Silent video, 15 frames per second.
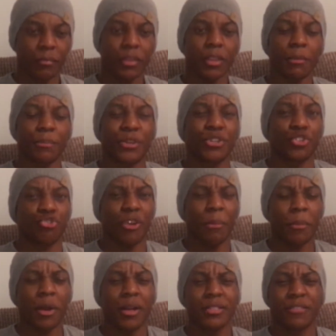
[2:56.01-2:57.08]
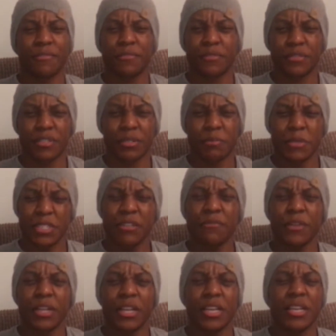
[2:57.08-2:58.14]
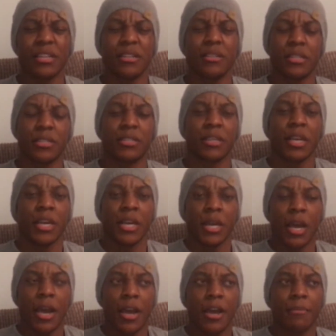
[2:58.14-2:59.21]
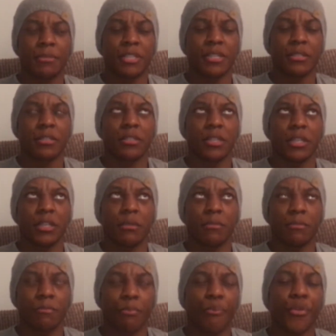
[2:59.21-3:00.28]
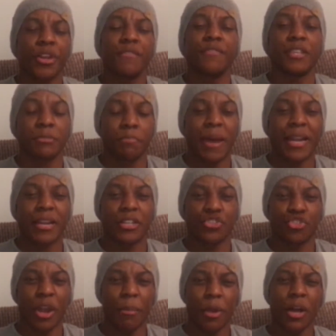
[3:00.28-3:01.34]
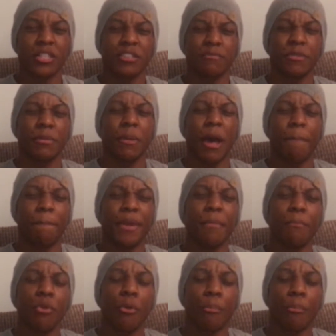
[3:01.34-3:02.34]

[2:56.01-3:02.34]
because trap cards have, specifically in this since the previous ban list, trap cards have been a bit more